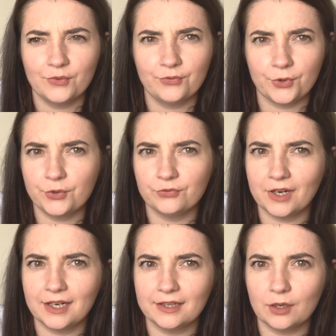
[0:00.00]
food
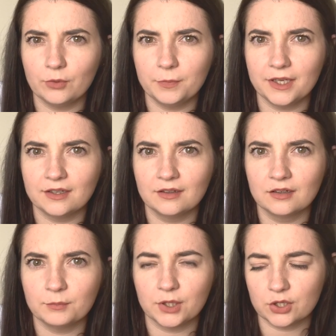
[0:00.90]
friendly that would be,
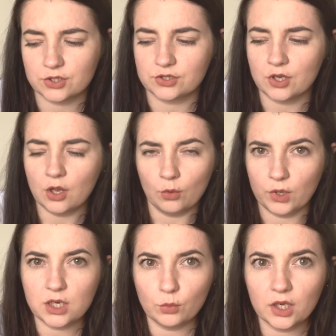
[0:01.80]
because
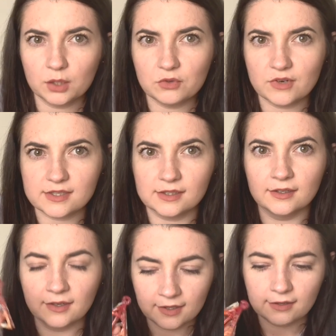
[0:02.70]
when you're working with
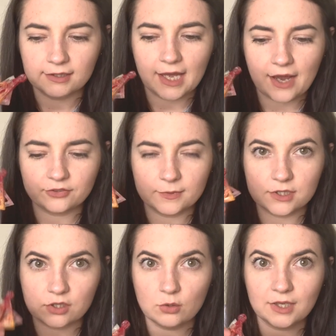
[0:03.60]
resin, you have to be
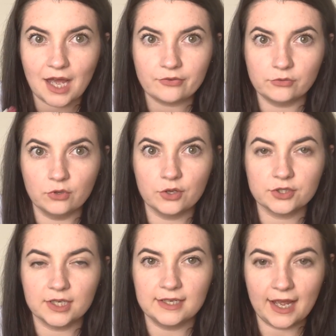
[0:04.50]
so careful not
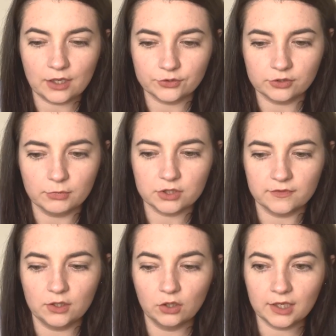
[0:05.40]
to inhale too much of
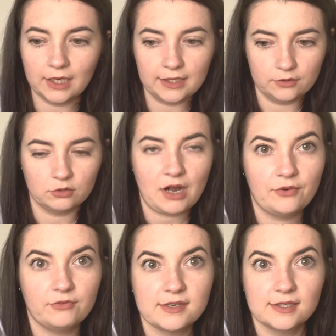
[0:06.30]
it. Luckily, the
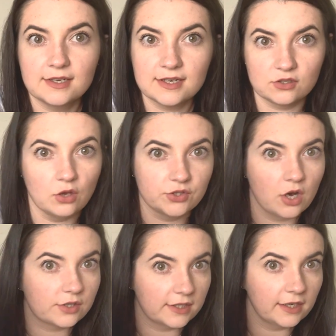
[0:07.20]
craft resin is
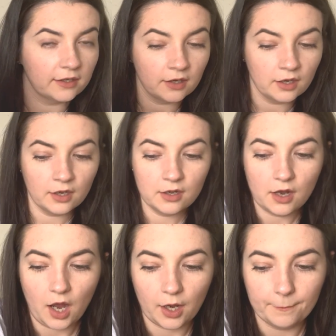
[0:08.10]
non-toxic,
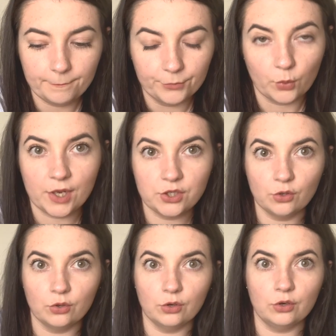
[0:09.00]
but when
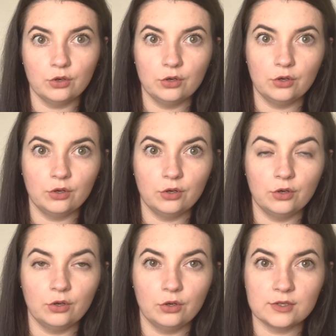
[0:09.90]
you're
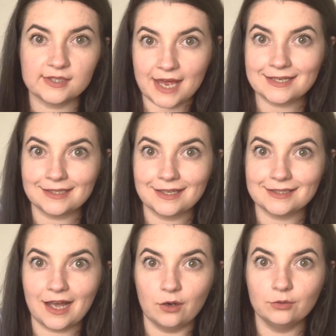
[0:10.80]
sanding it
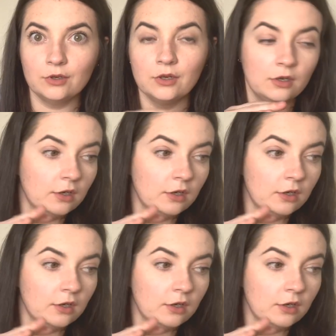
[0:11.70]
down,